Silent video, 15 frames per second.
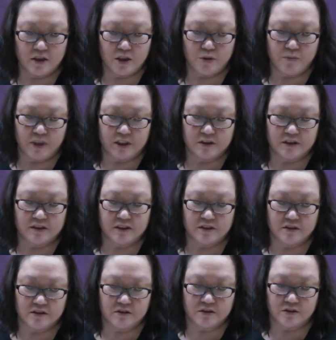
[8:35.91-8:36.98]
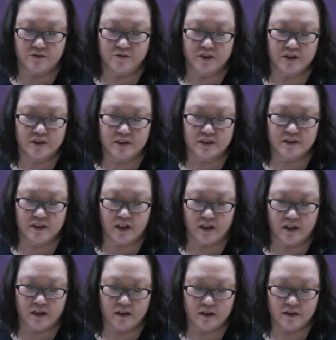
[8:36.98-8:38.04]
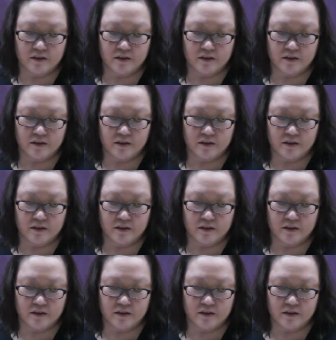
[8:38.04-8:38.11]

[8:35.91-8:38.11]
about us deserving to die?